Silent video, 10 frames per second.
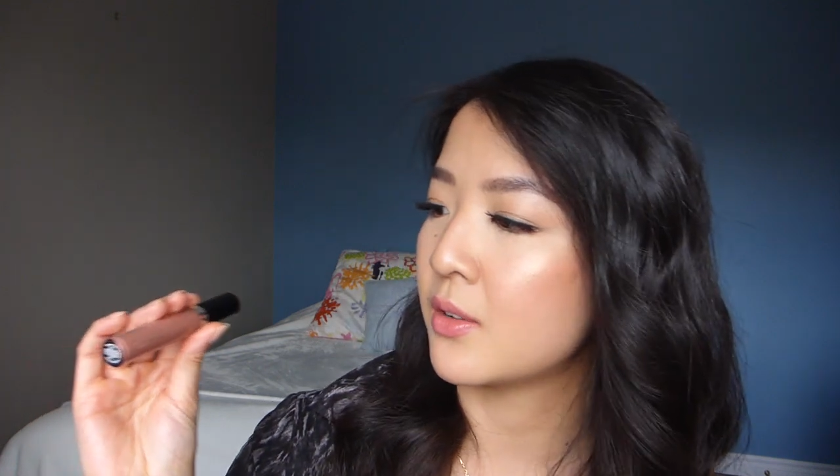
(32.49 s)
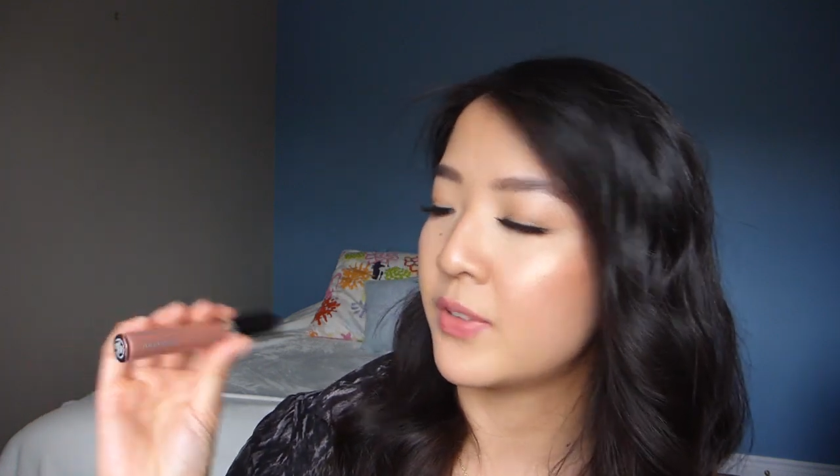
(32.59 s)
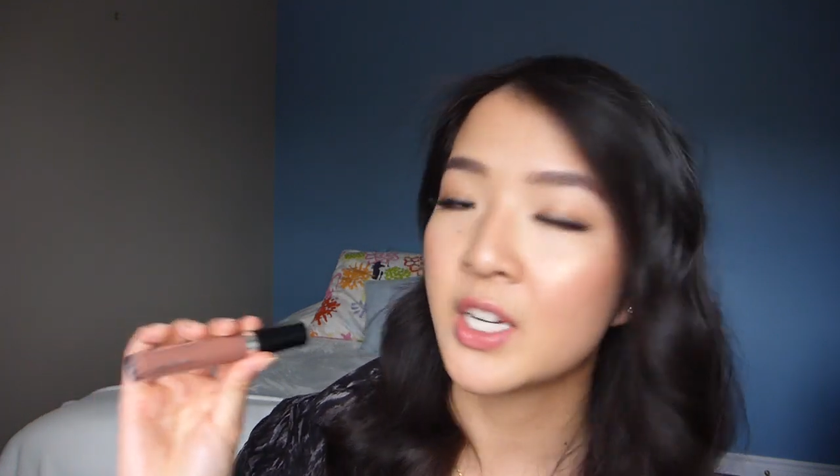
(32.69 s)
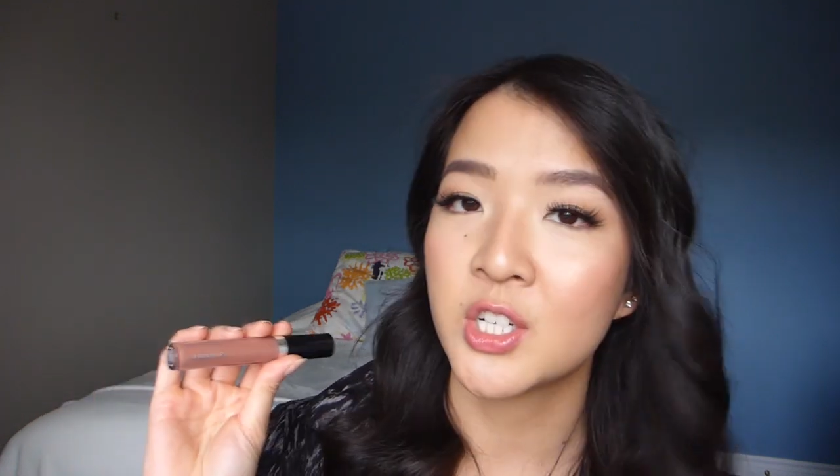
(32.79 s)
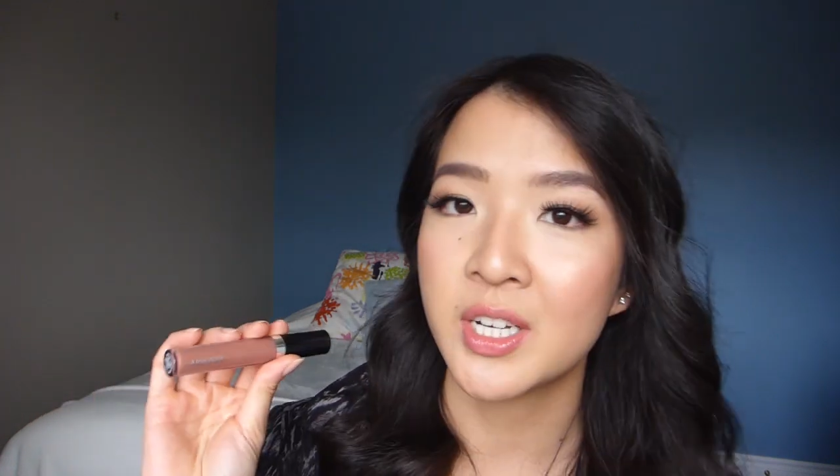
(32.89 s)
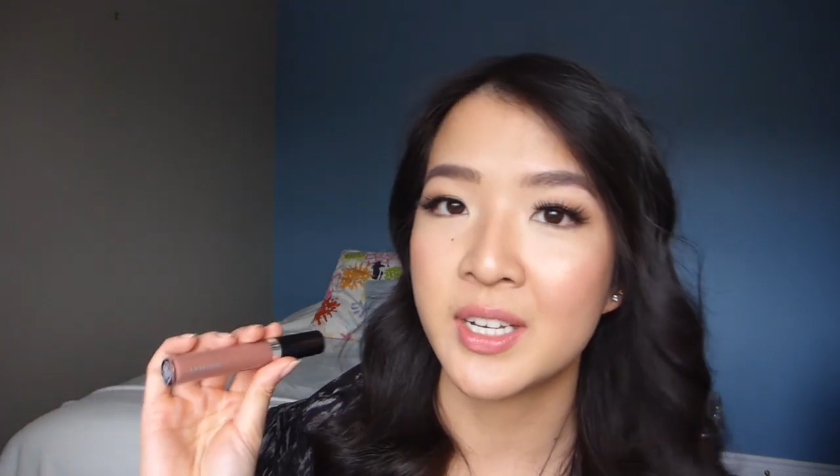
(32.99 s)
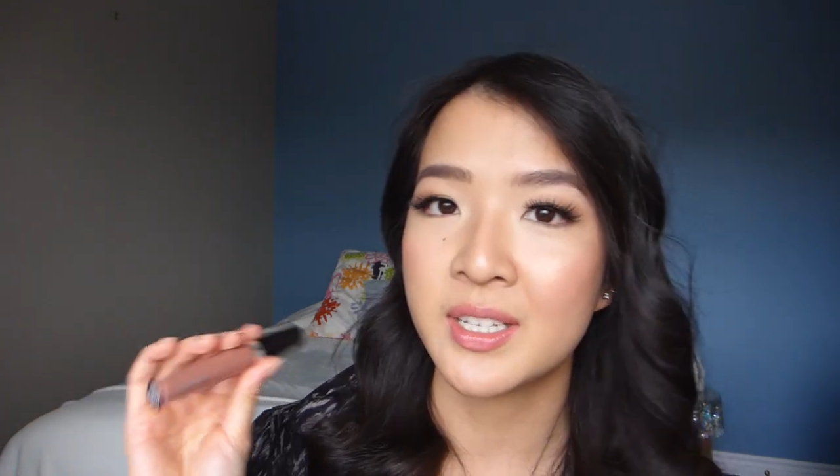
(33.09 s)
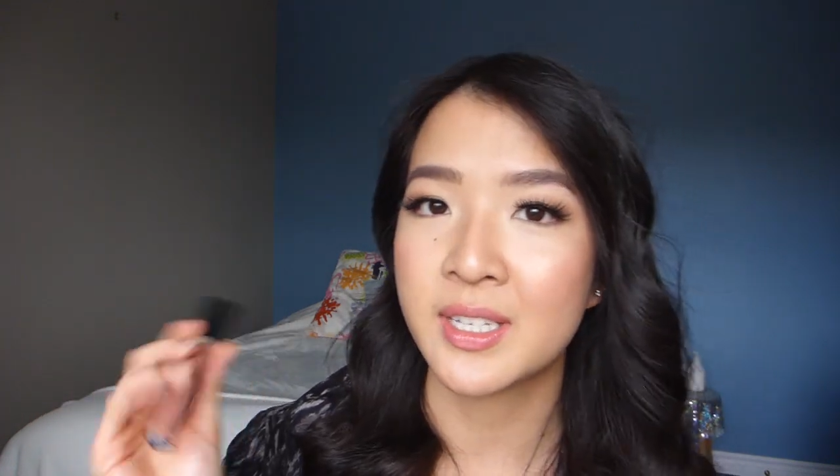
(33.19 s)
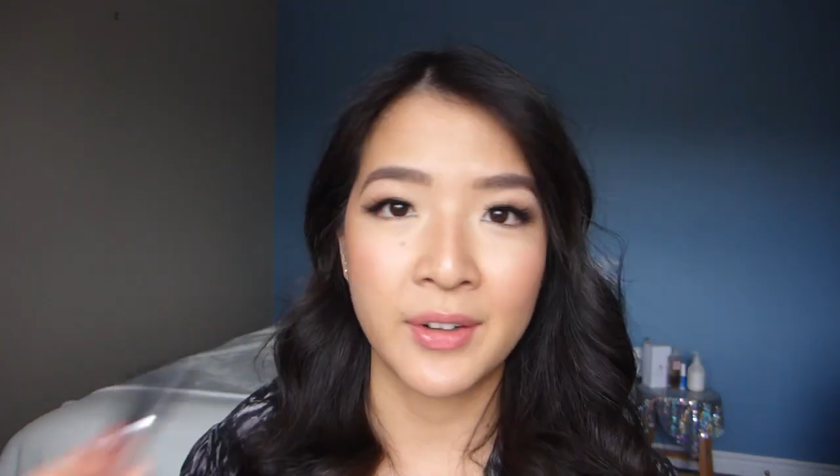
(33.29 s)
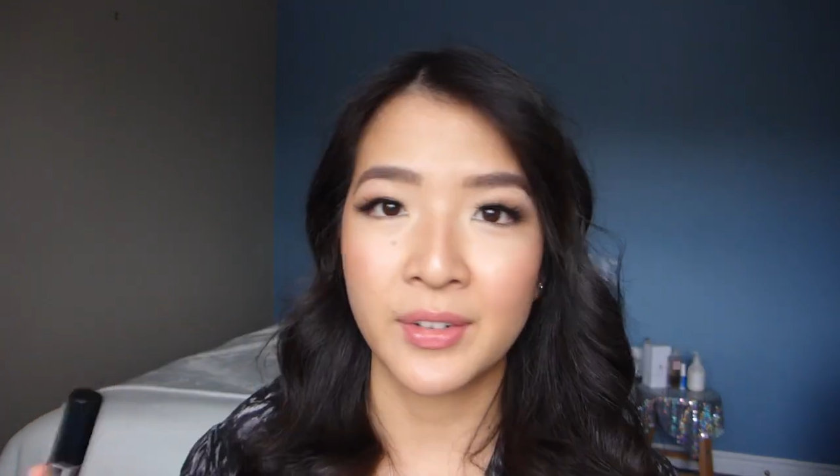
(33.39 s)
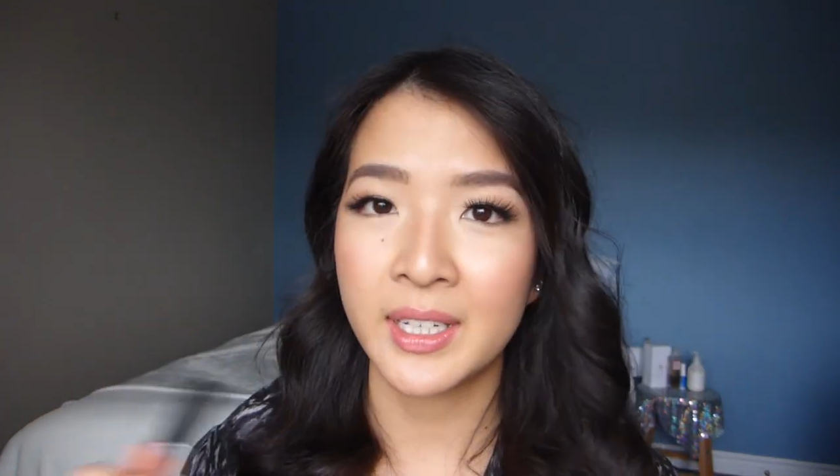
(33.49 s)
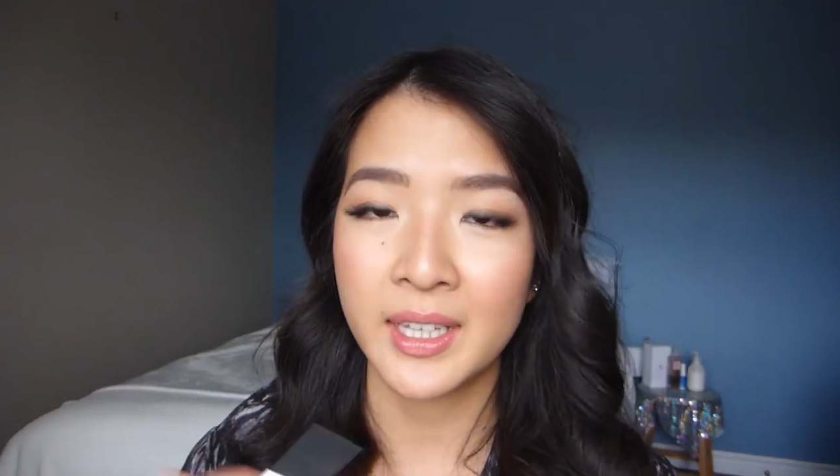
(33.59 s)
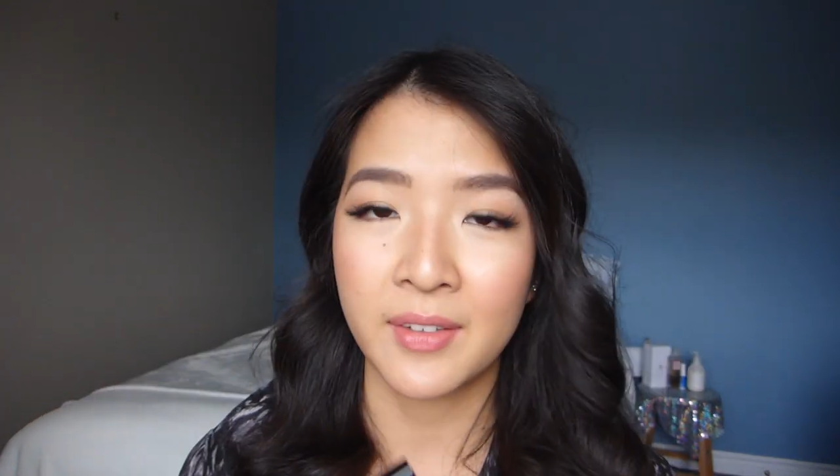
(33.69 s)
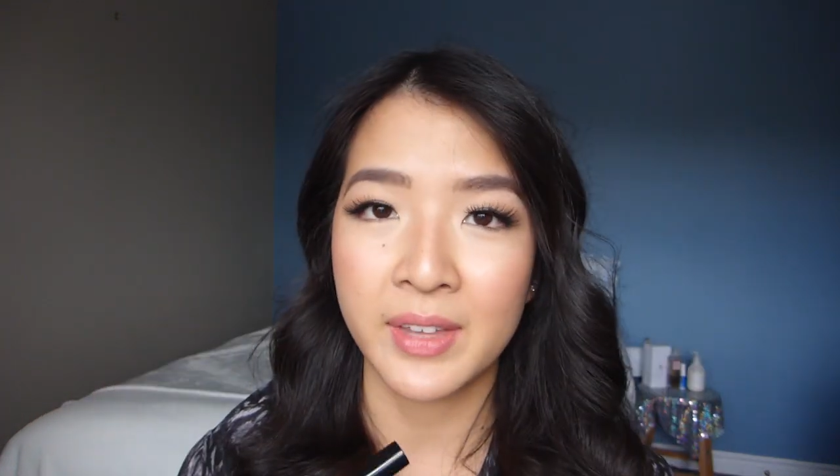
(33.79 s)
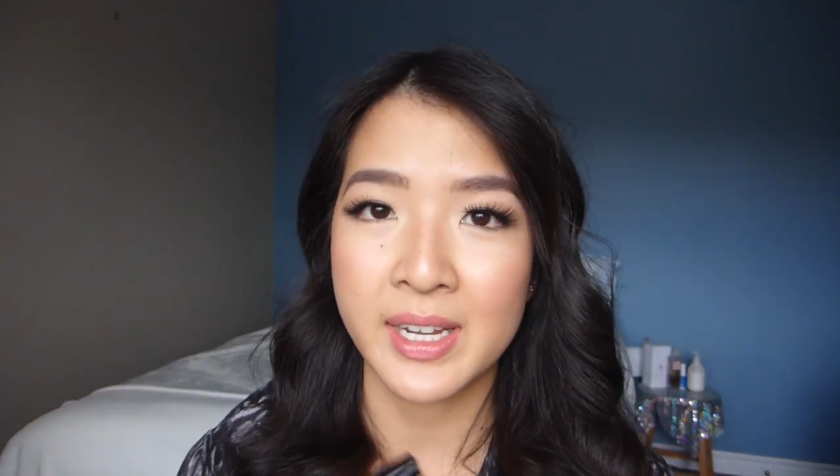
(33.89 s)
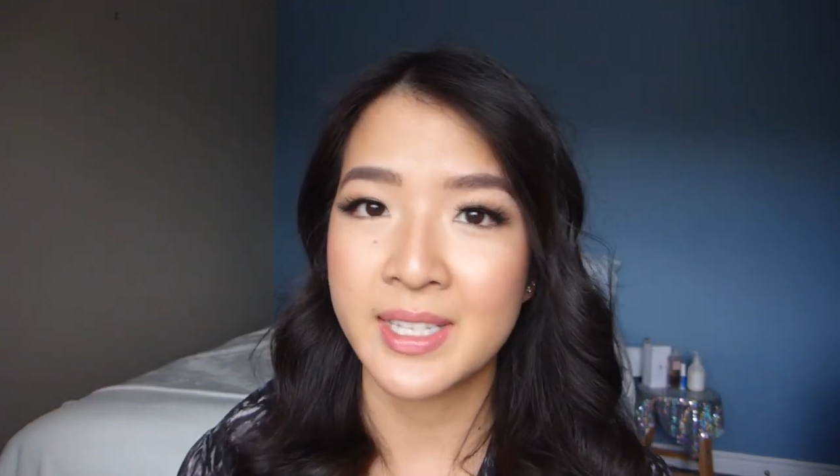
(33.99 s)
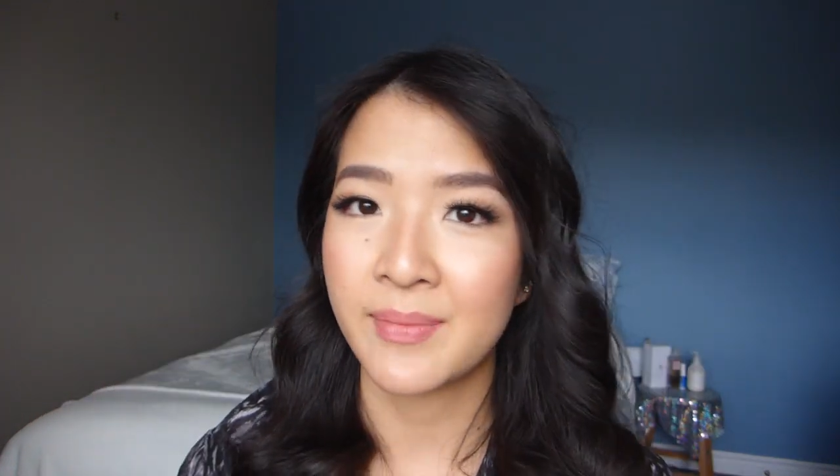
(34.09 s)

finishes. I really love these.